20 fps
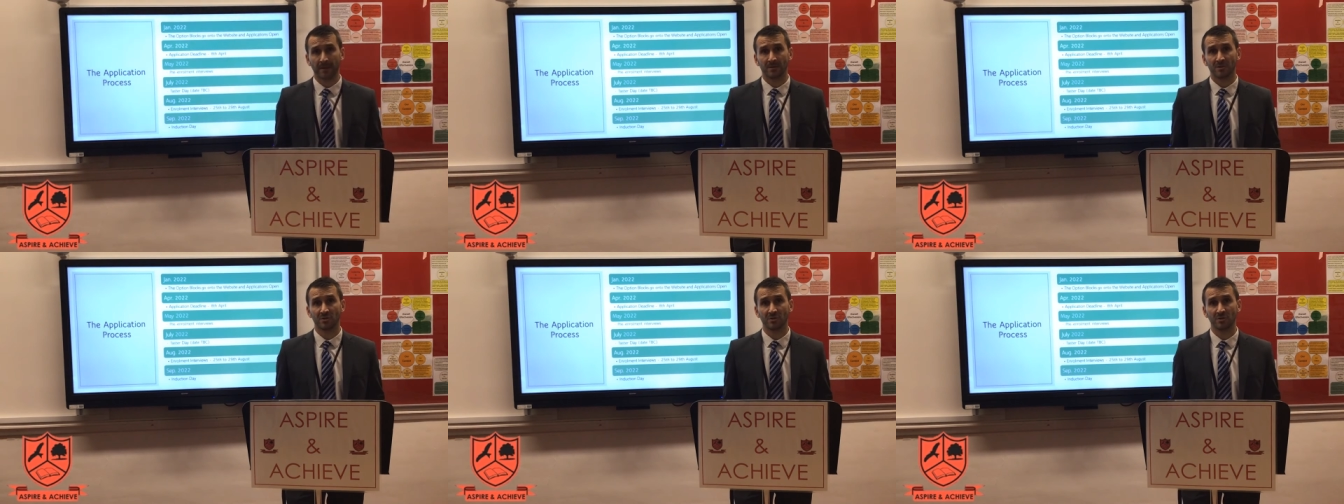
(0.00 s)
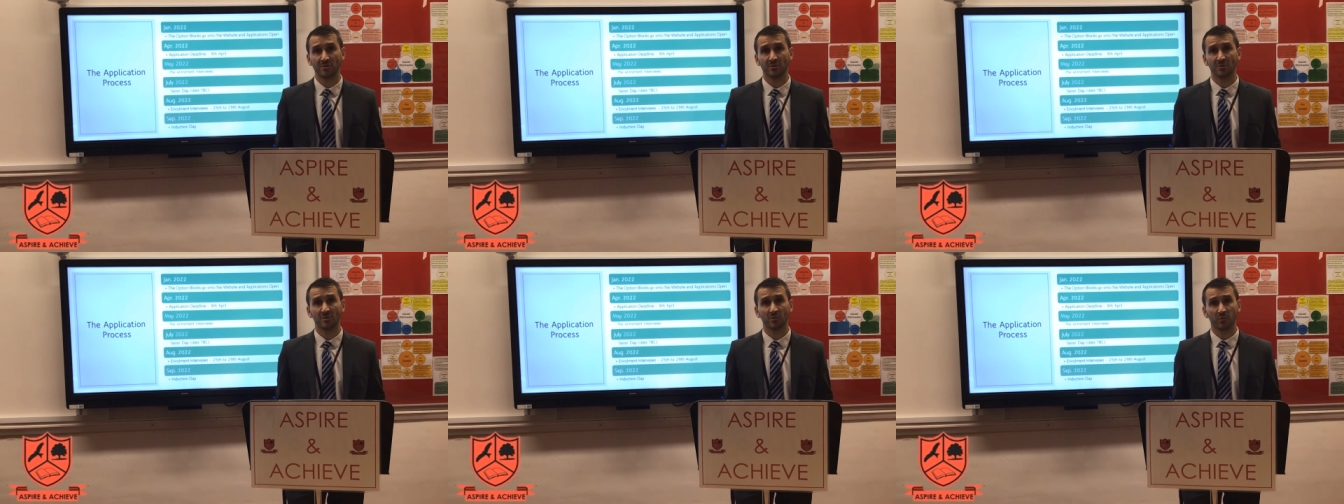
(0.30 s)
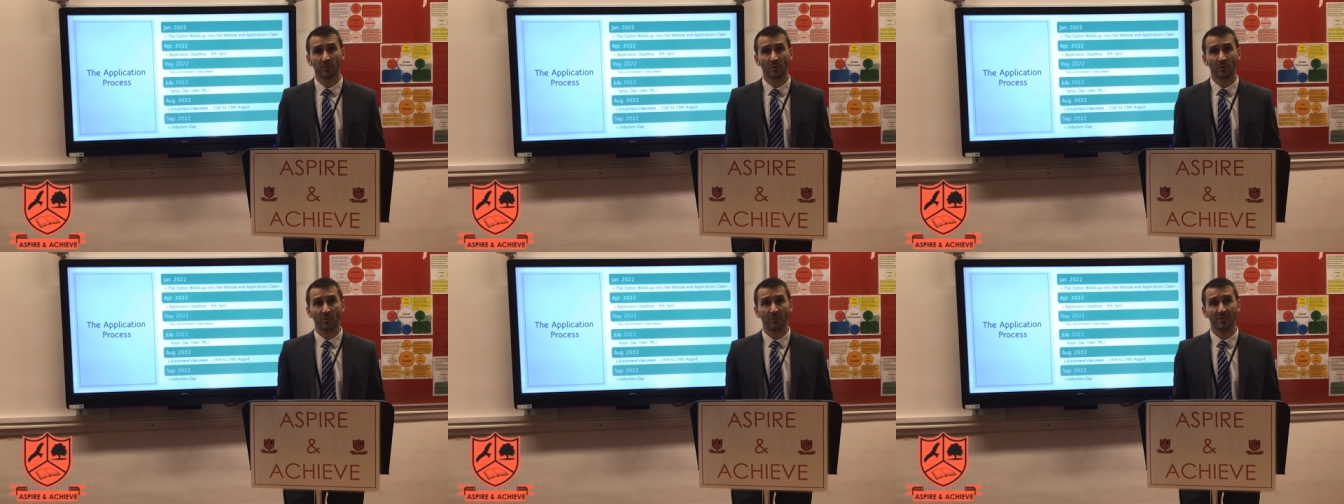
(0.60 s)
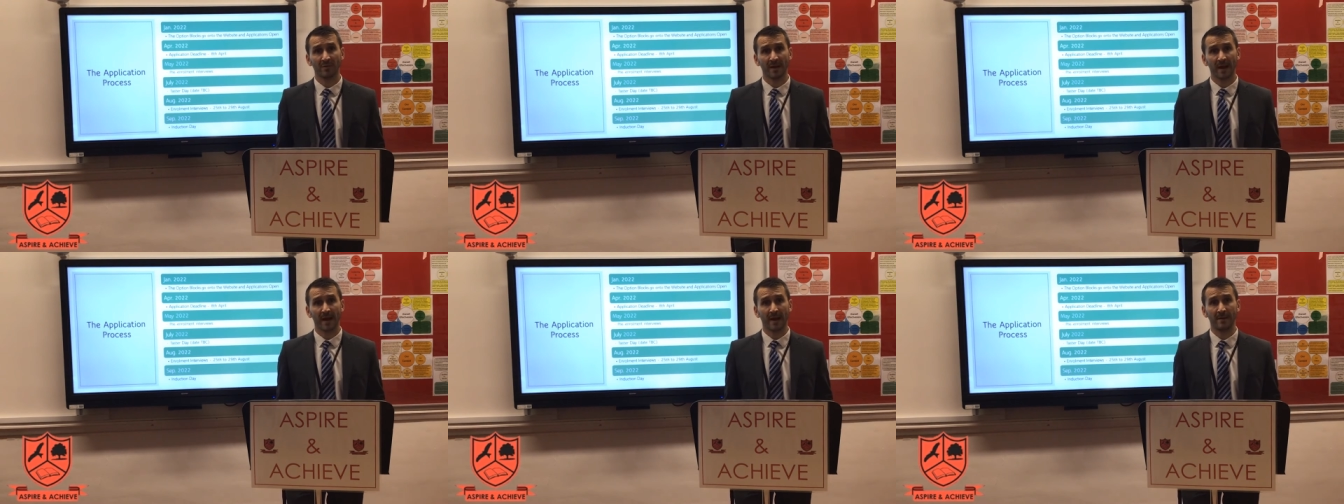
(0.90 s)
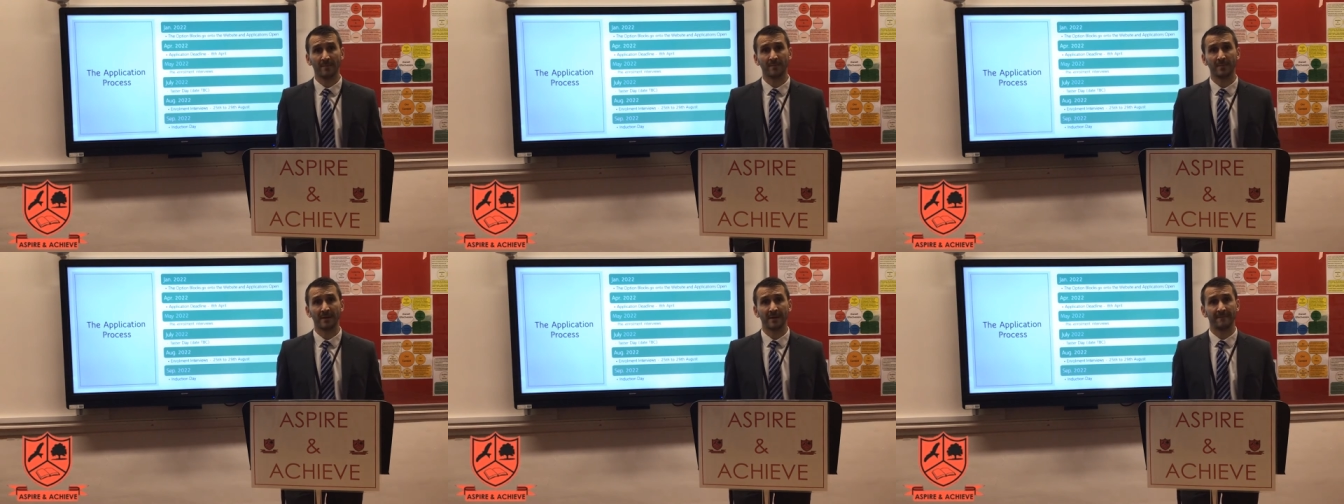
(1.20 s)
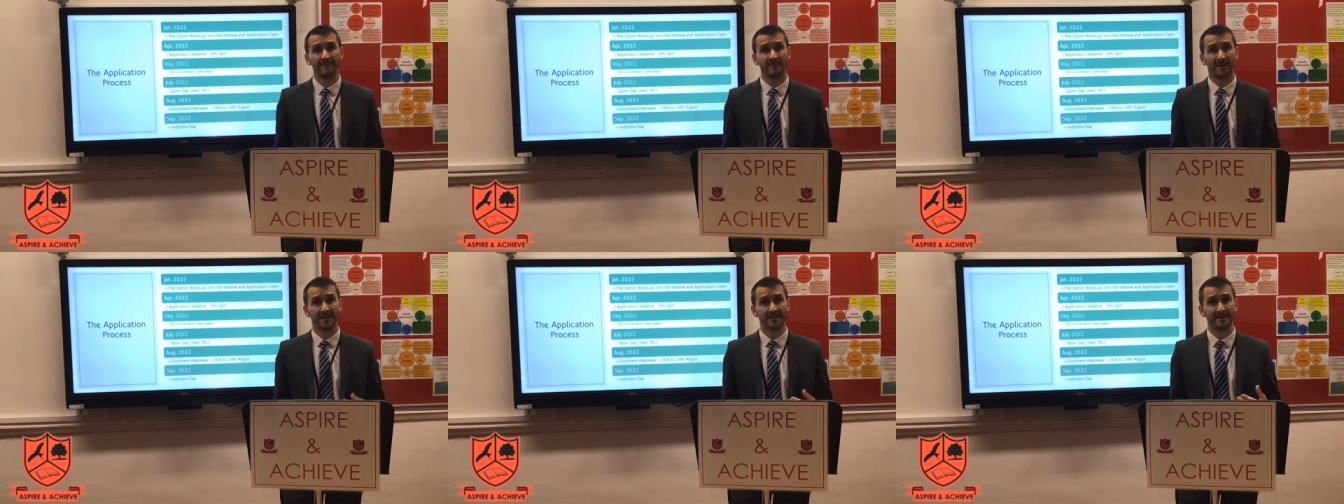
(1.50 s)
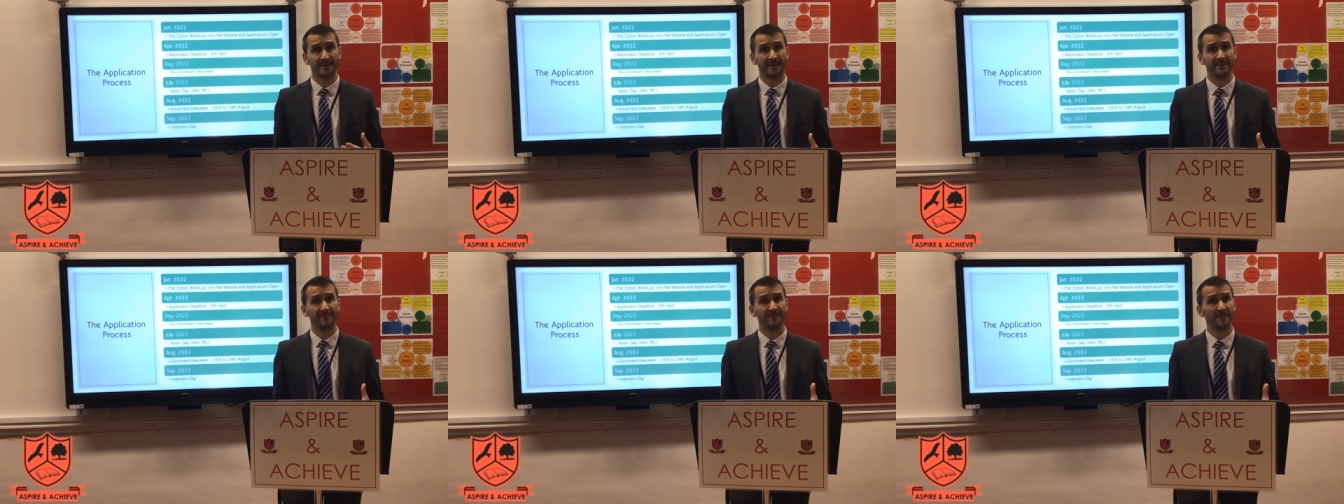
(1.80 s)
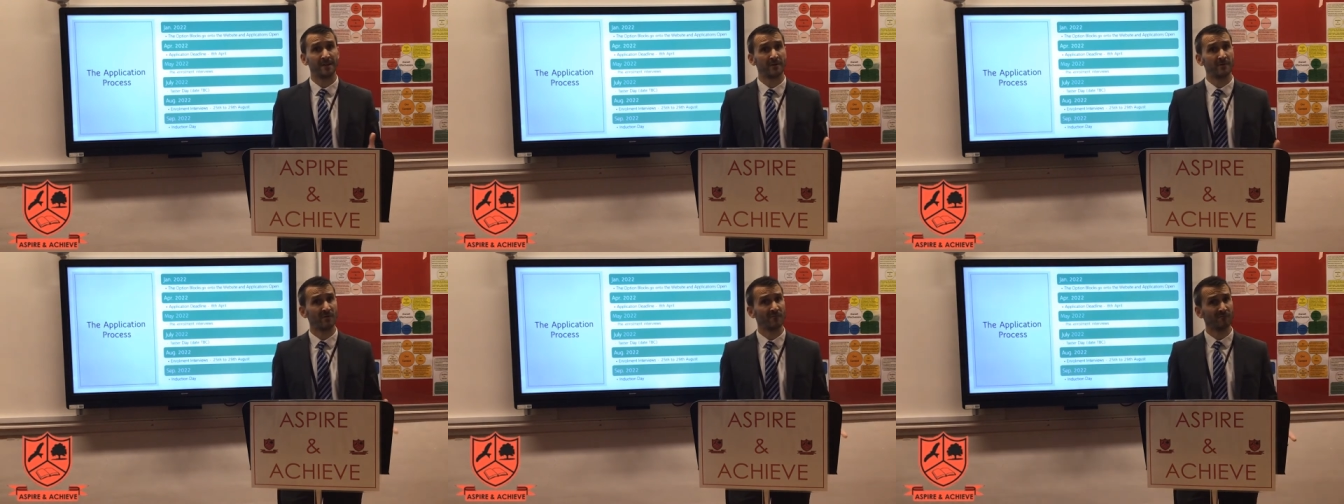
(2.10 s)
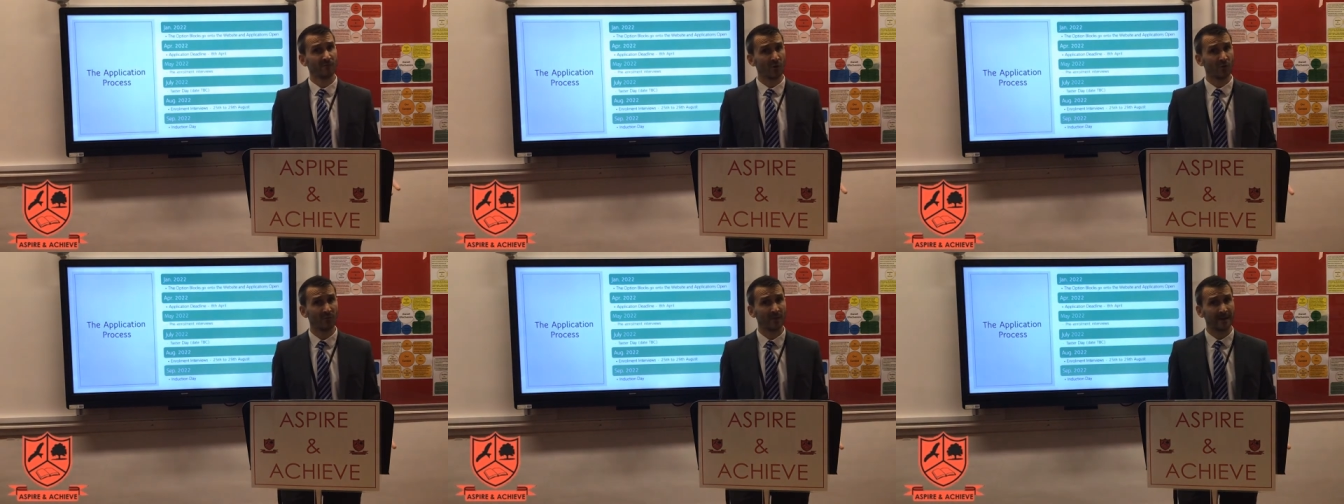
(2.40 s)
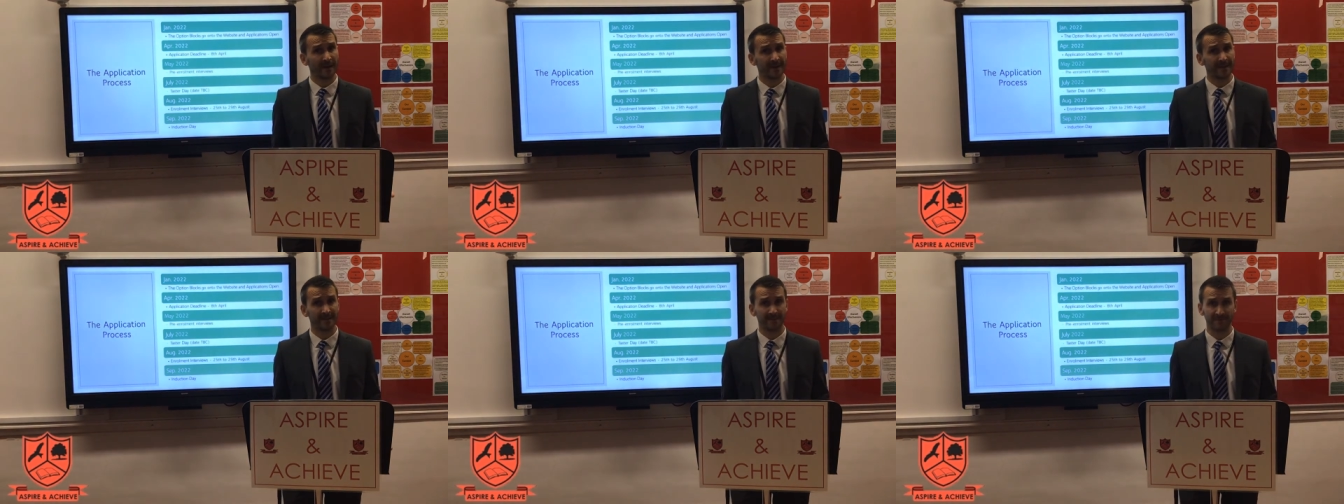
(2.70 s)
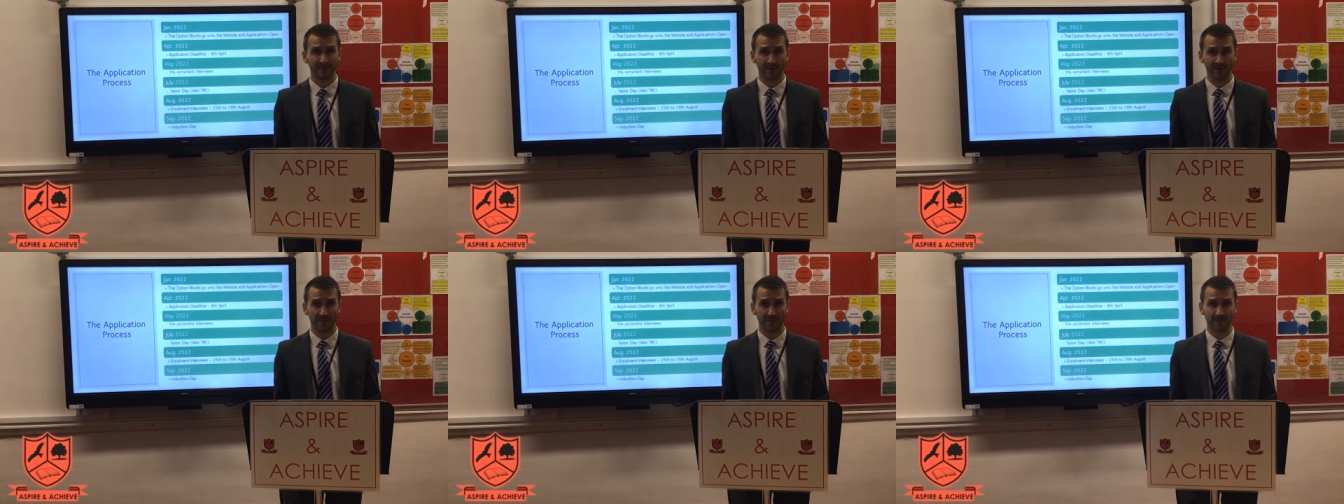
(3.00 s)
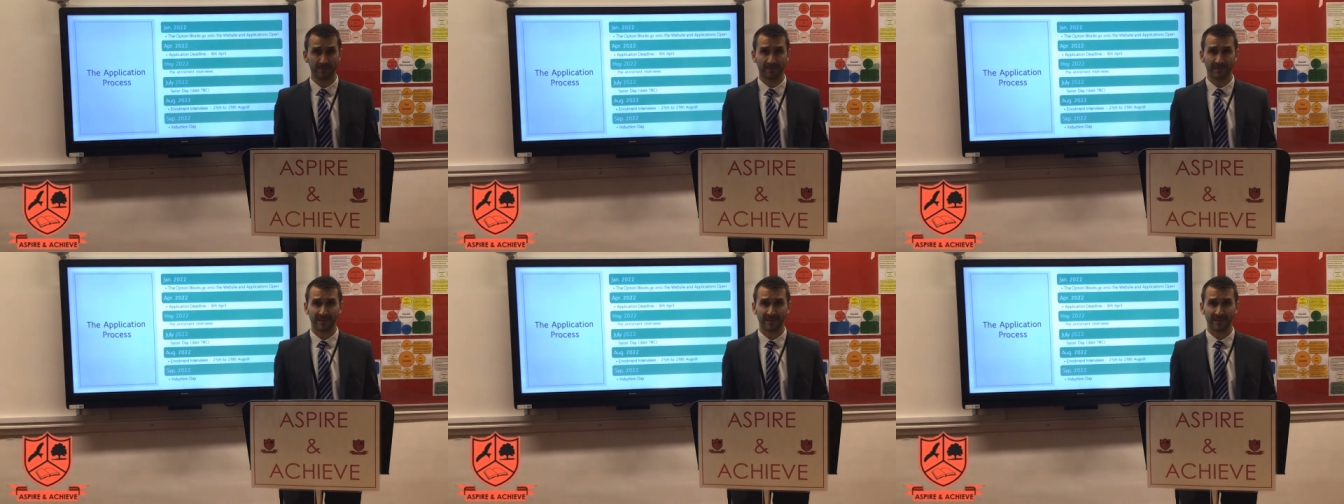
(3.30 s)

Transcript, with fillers: Students will then be invited in for their enrolment interviews.